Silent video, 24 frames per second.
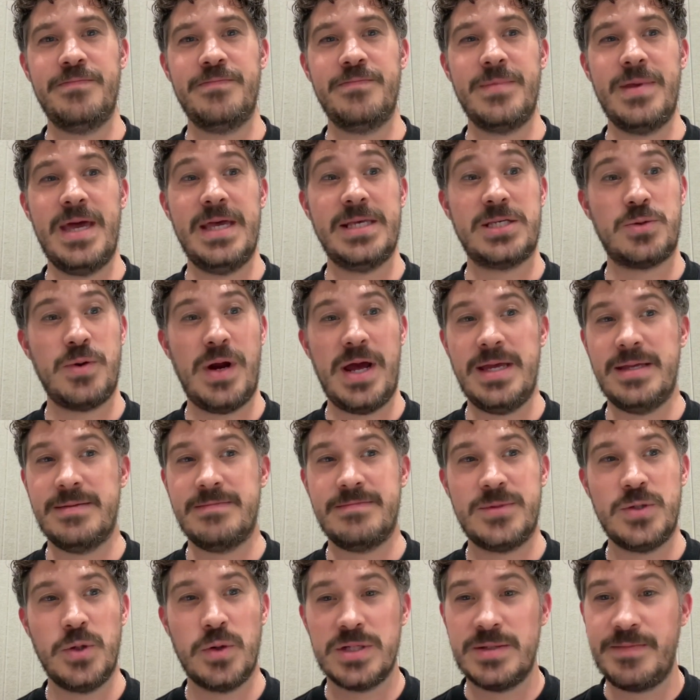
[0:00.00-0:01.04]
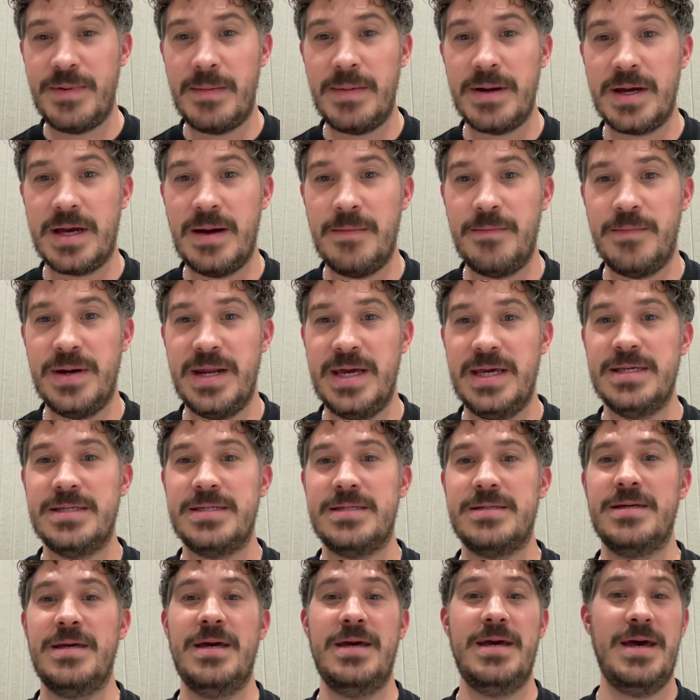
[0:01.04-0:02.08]
It's great to talk to public companies,
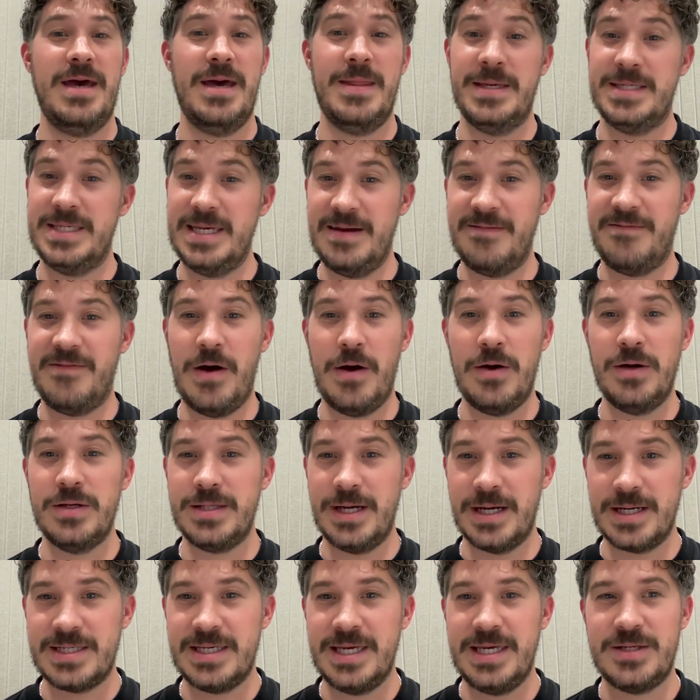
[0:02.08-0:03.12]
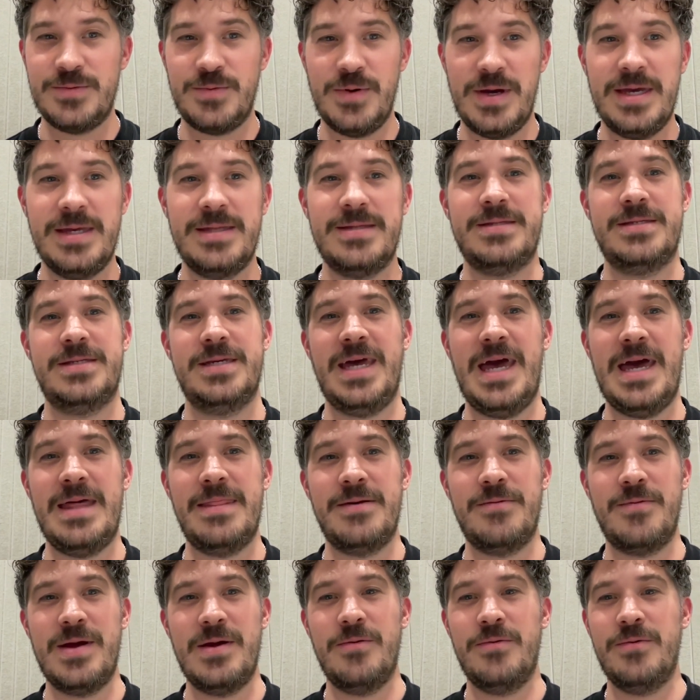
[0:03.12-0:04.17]
the CFOs, like C-suite, to get the
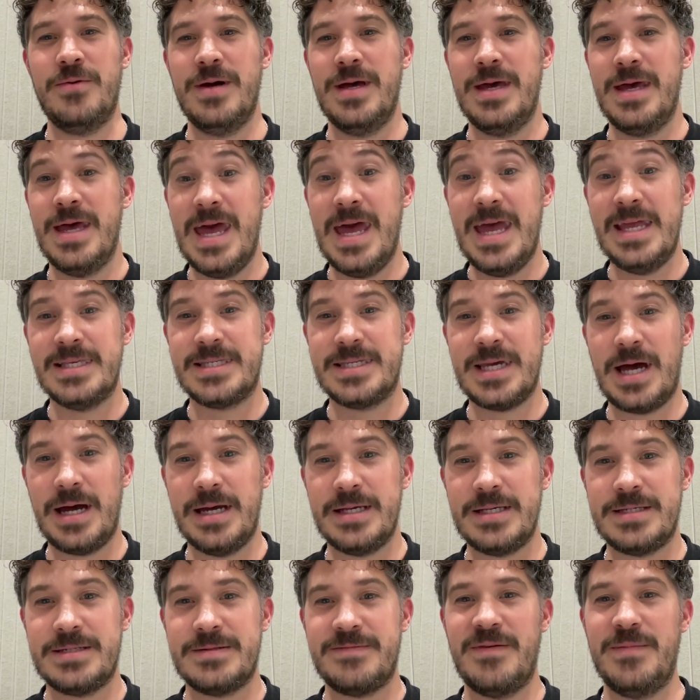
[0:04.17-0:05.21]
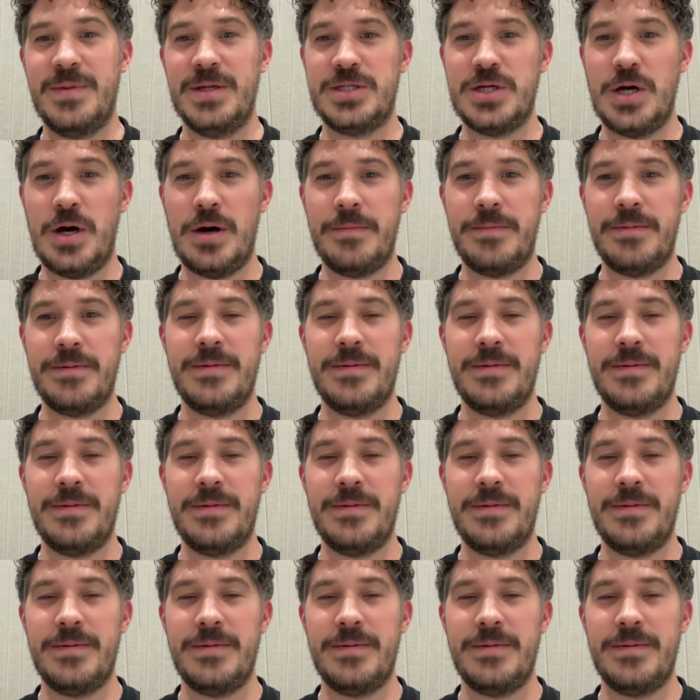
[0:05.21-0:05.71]
real insights from the top.